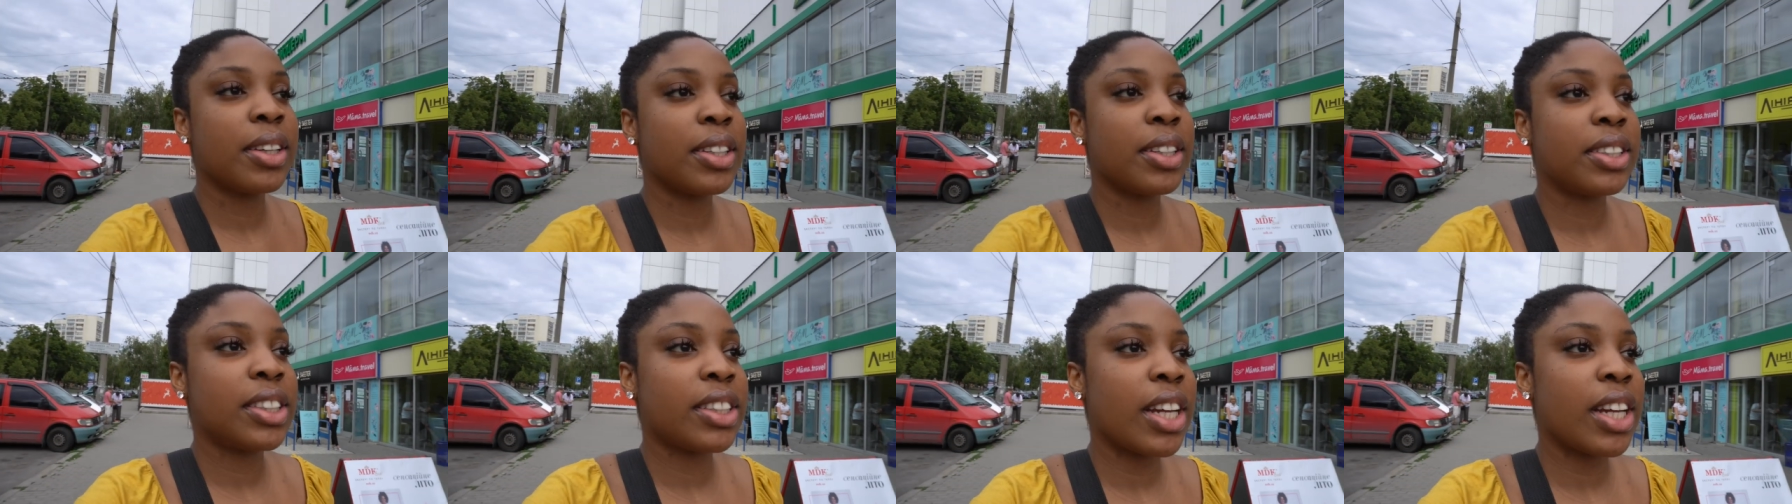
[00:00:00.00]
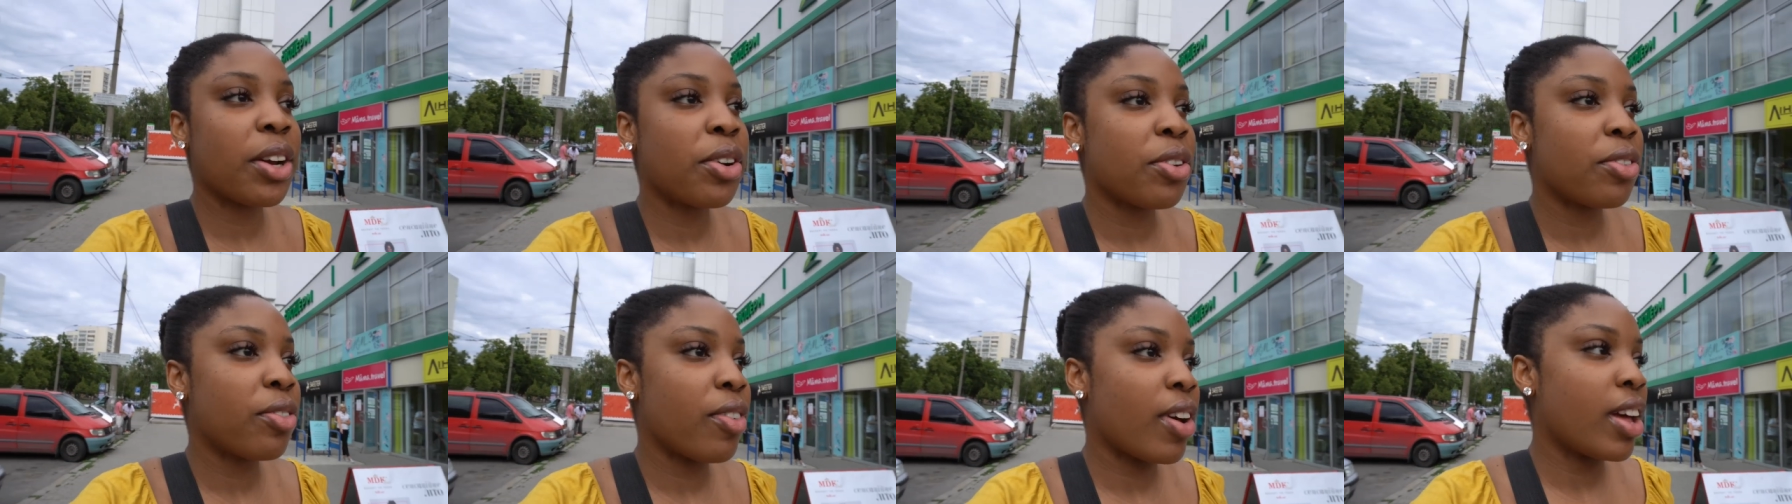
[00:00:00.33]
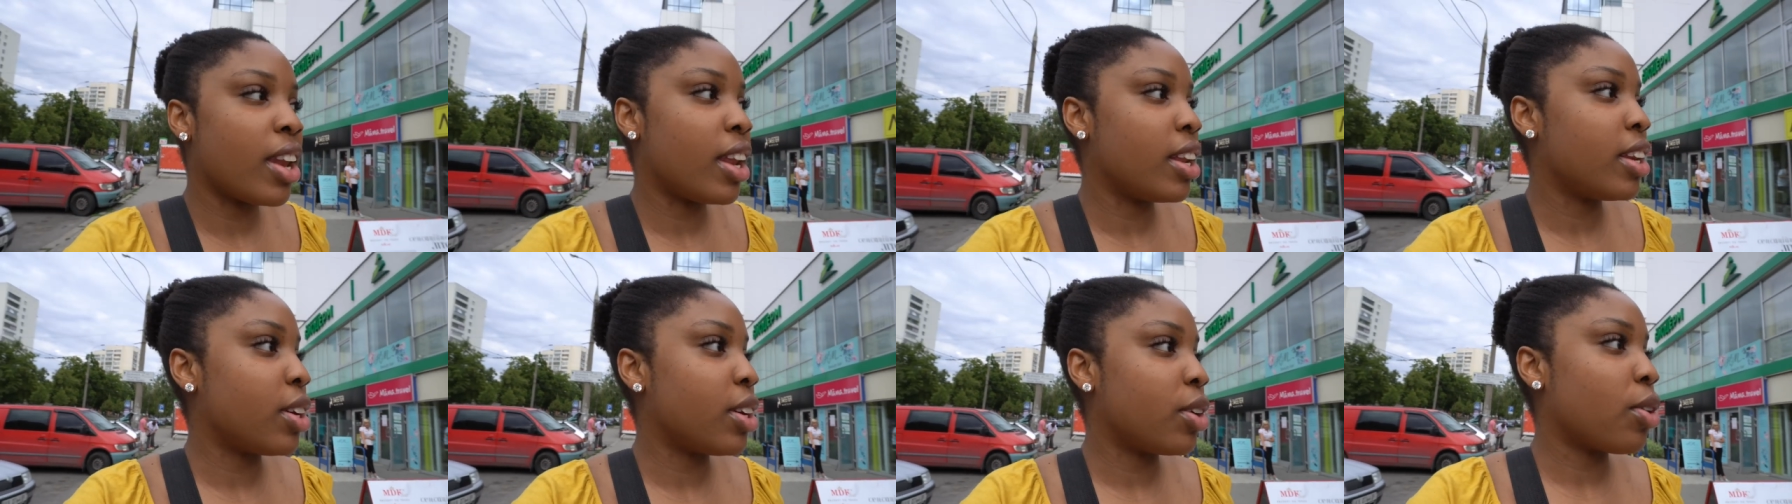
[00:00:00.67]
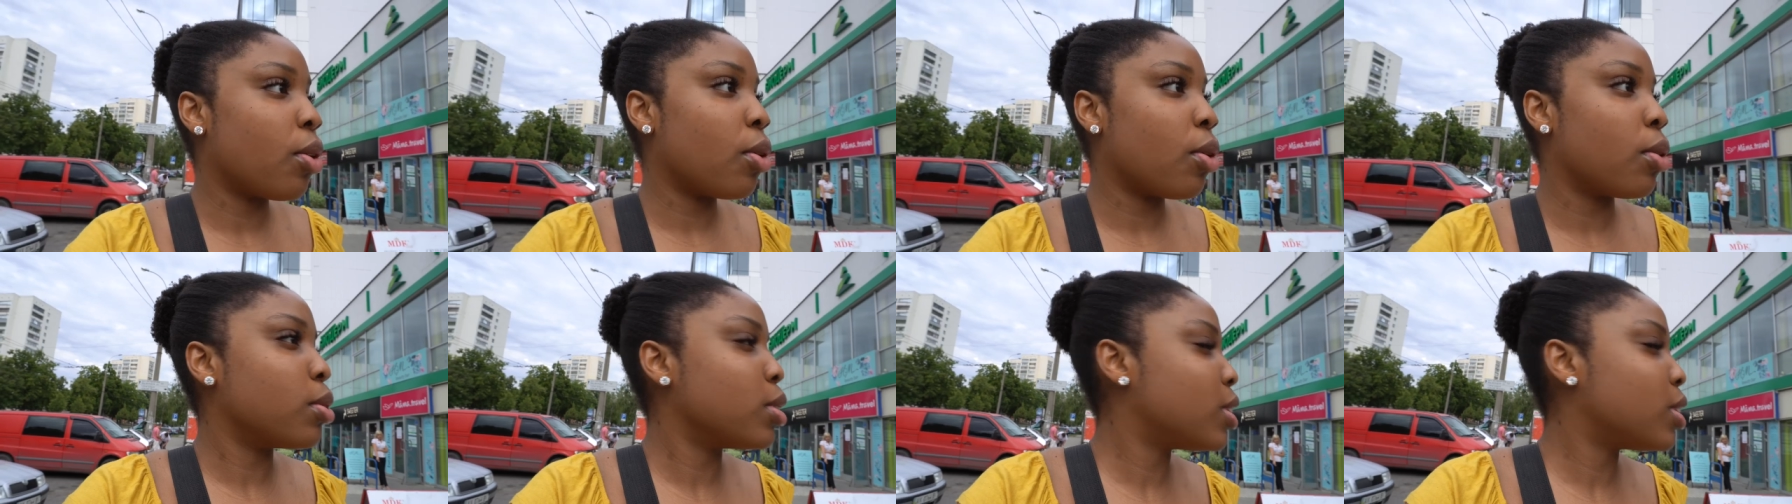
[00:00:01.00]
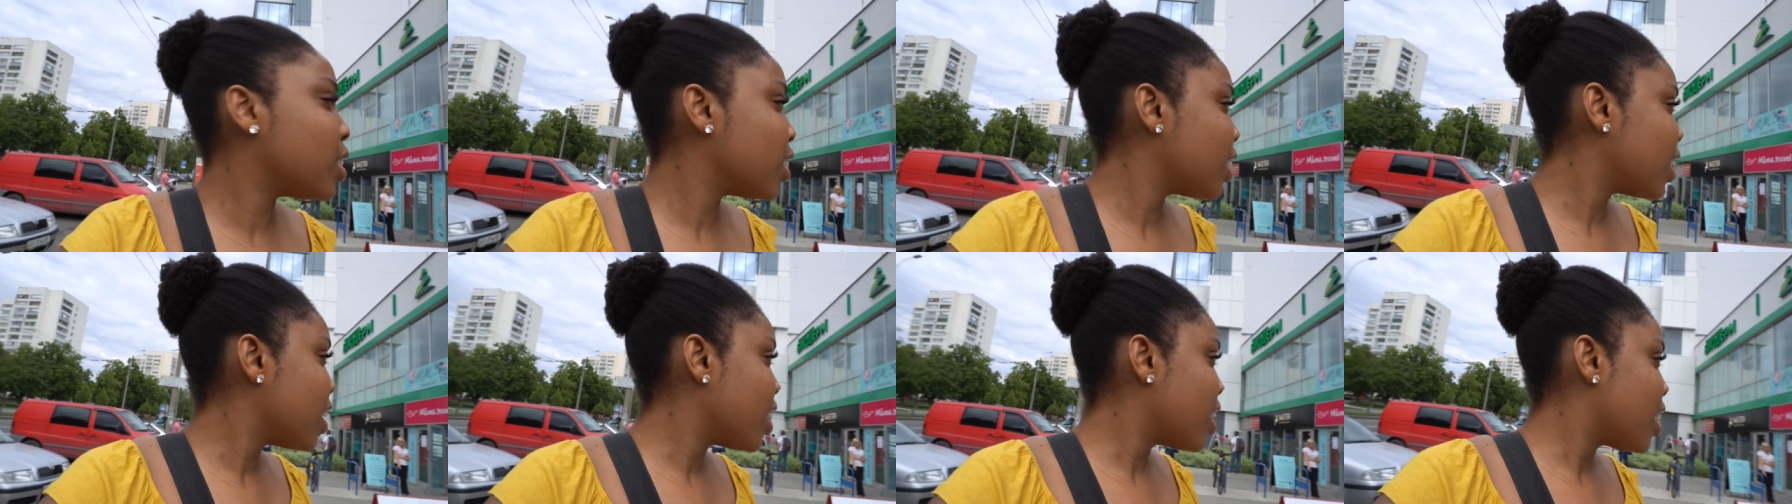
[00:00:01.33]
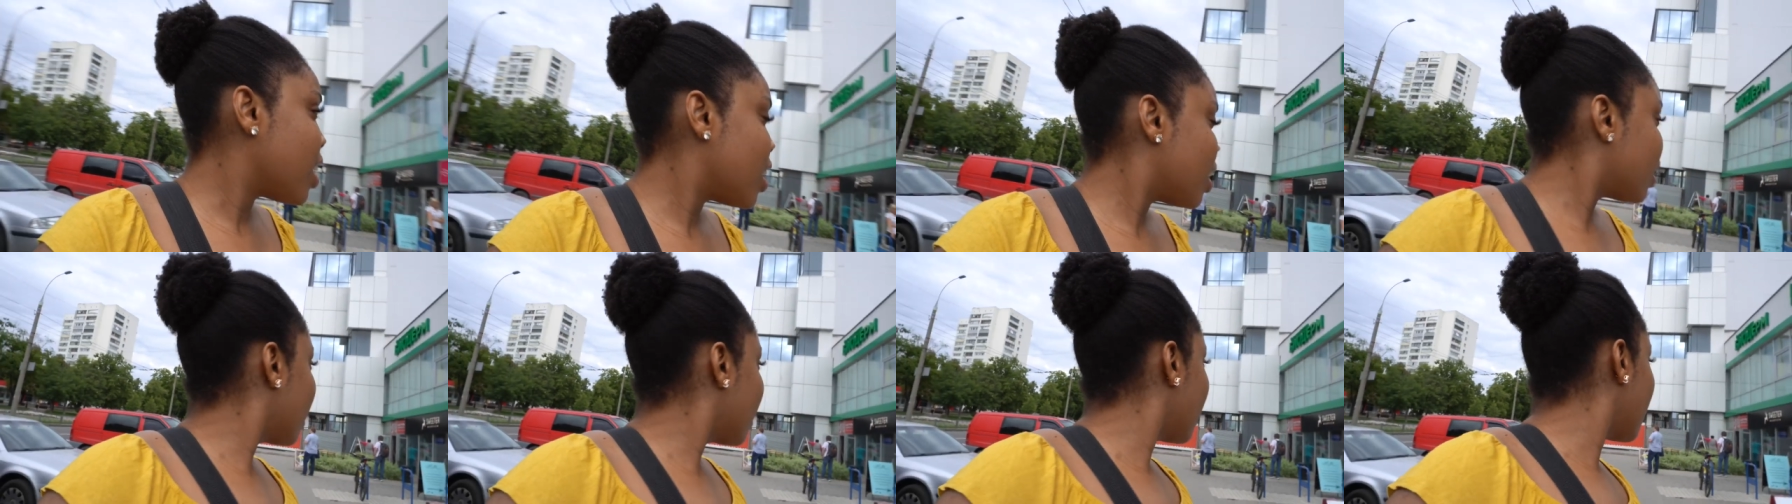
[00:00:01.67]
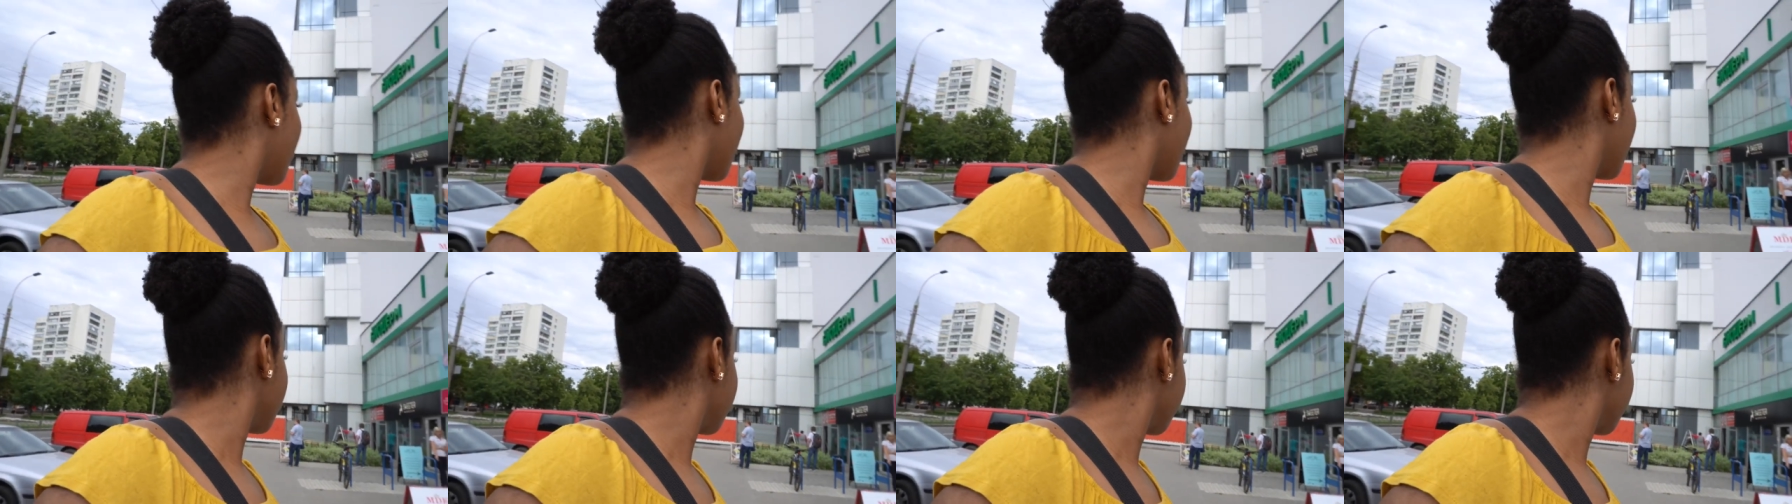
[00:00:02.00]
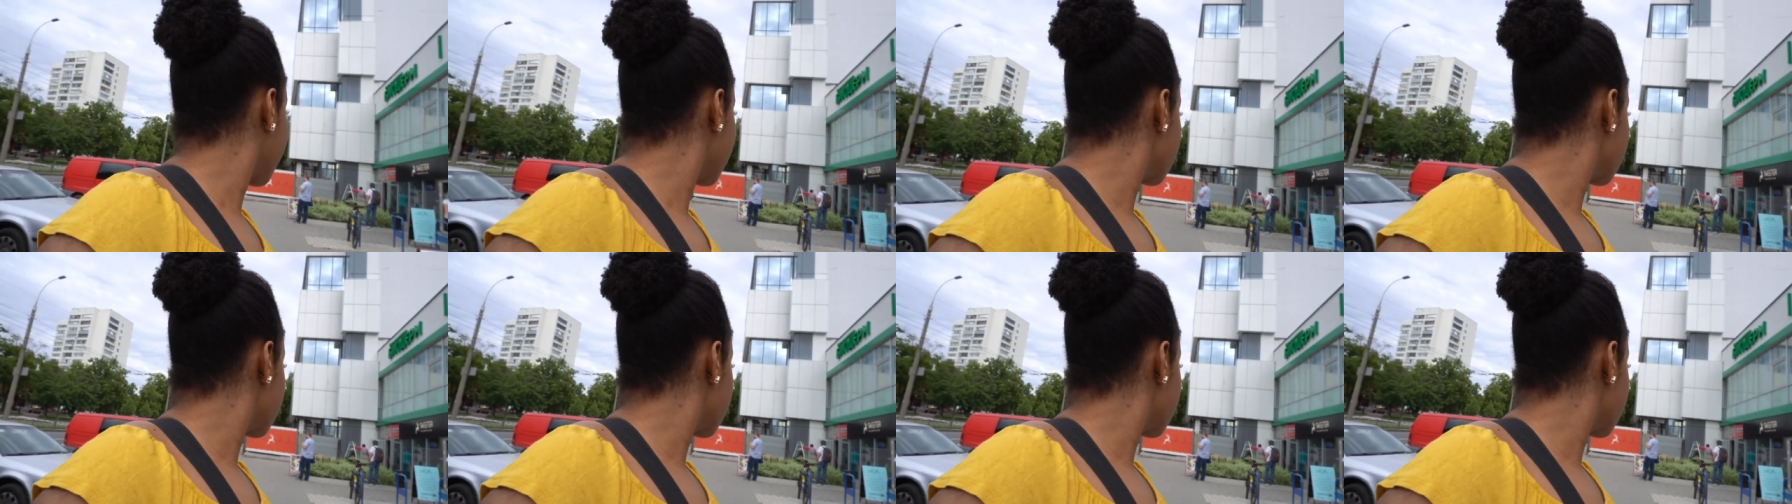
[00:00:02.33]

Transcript: shegun finally called and